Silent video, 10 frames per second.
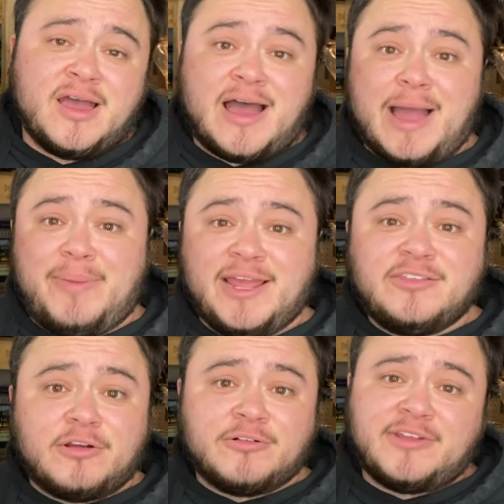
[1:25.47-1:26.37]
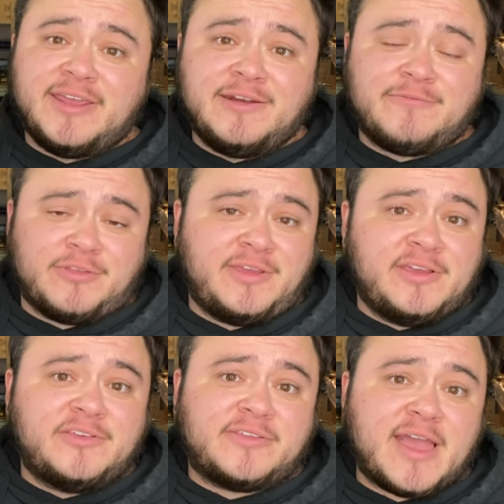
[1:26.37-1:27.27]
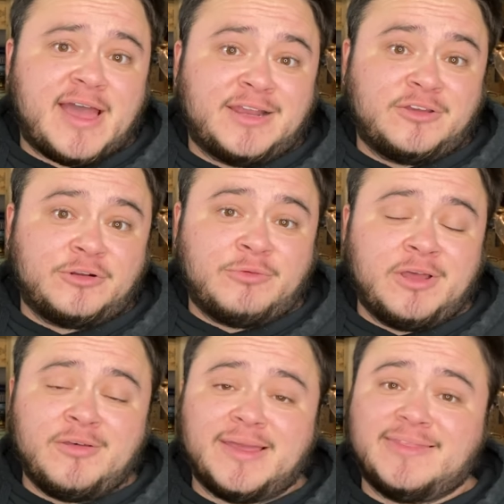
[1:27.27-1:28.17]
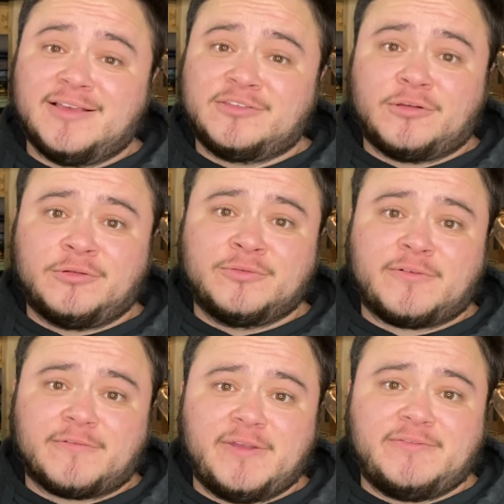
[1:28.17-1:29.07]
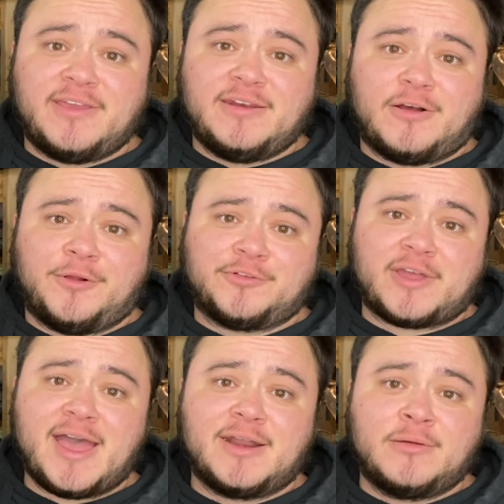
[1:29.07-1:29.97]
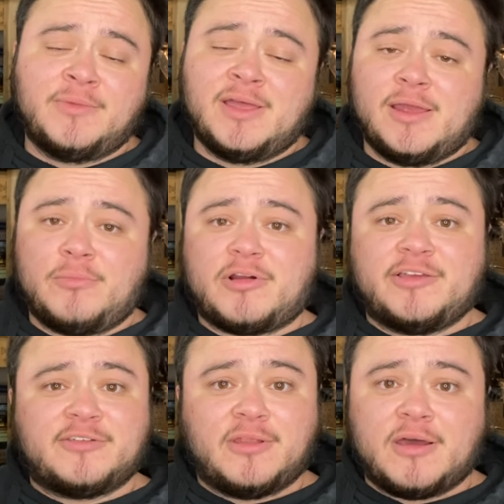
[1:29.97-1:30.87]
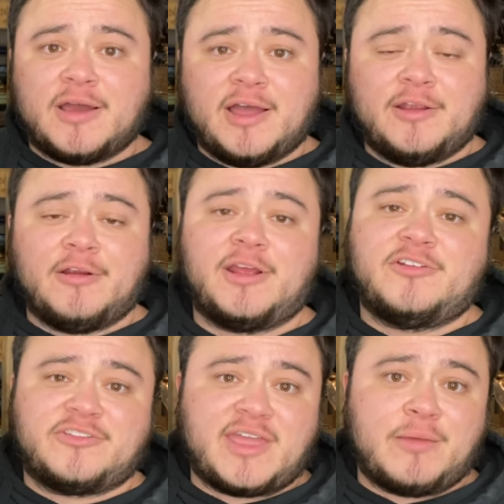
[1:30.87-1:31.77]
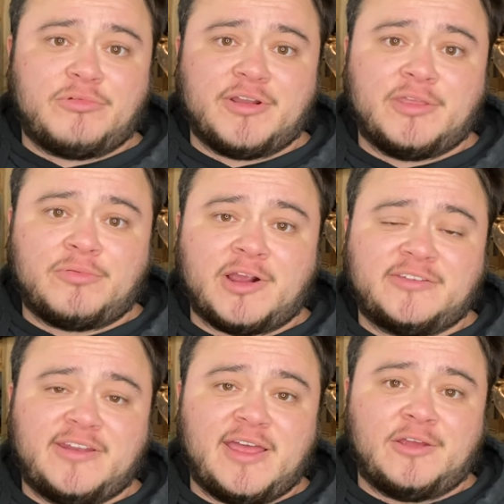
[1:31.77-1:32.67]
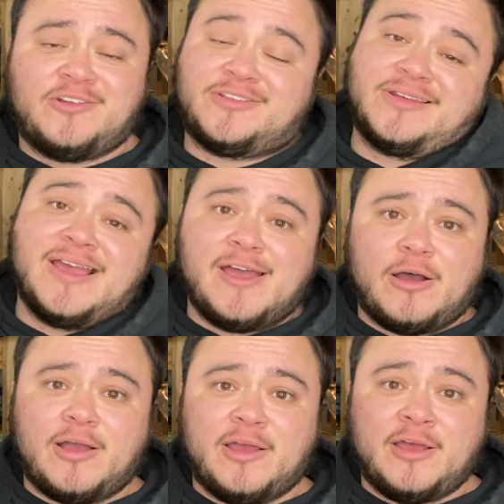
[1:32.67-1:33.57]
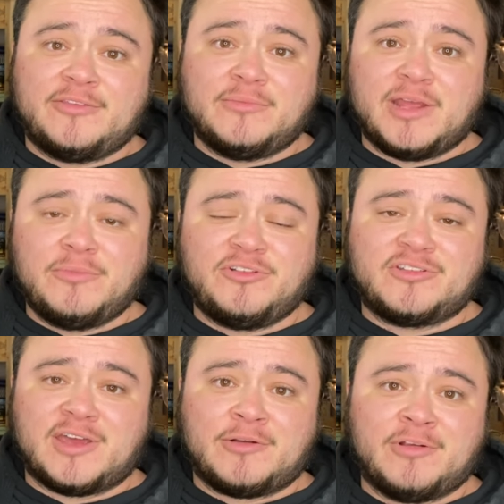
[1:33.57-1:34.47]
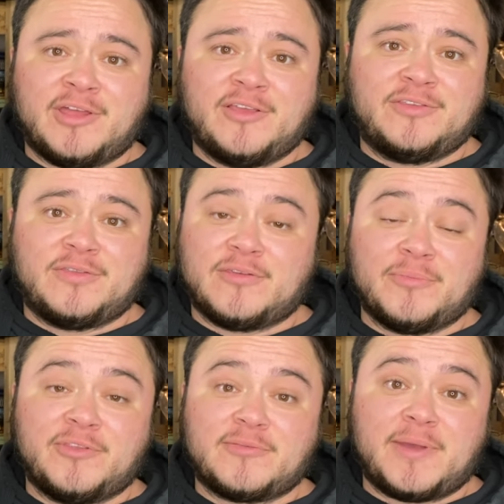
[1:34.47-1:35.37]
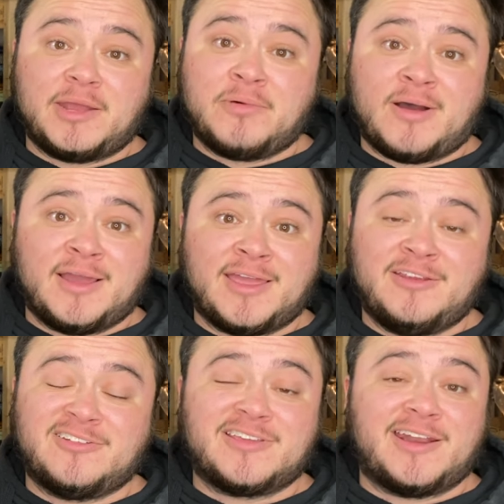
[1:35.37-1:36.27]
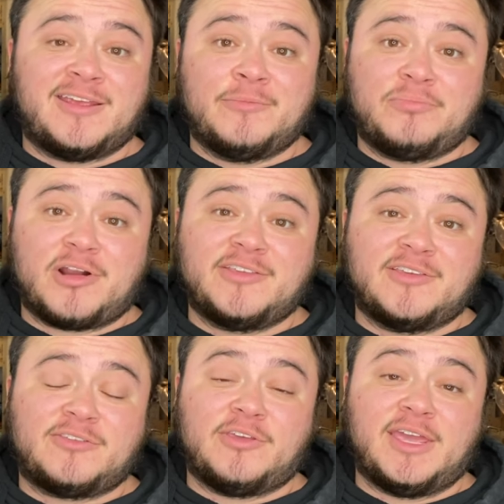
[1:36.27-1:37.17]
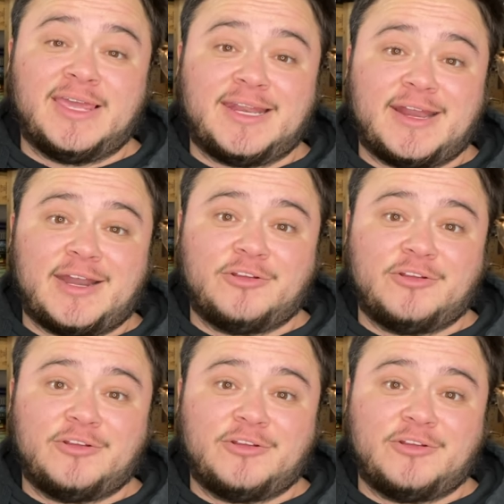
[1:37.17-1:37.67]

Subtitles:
I paid $13 for these at Goodwill and they sold for $15. I had them priced a lot higher and I just kept bringing the price down. Sometimes you just got to realize something's a bad buy and you just got to price it so you can get it out of your